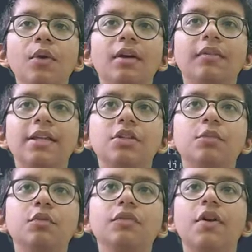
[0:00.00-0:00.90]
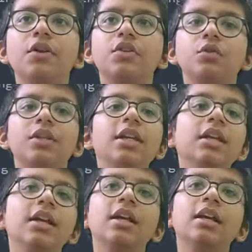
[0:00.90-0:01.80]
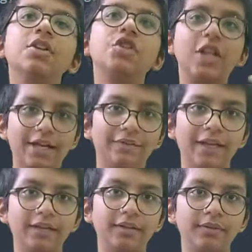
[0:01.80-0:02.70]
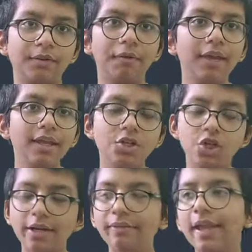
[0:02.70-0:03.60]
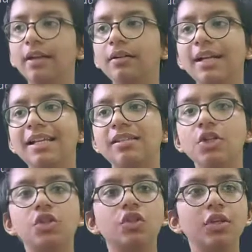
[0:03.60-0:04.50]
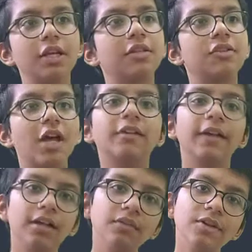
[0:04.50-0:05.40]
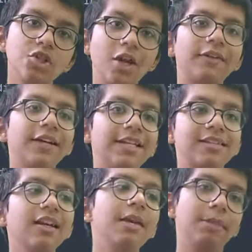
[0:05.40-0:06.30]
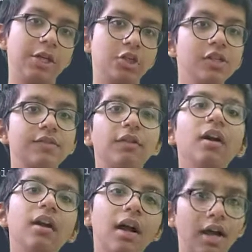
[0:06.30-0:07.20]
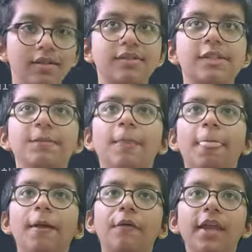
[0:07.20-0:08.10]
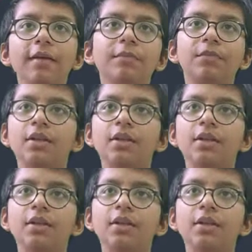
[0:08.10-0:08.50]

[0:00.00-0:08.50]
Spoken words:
we are ready to move on to the generator. Okay, generator is a generator which generates the images for us. Okay,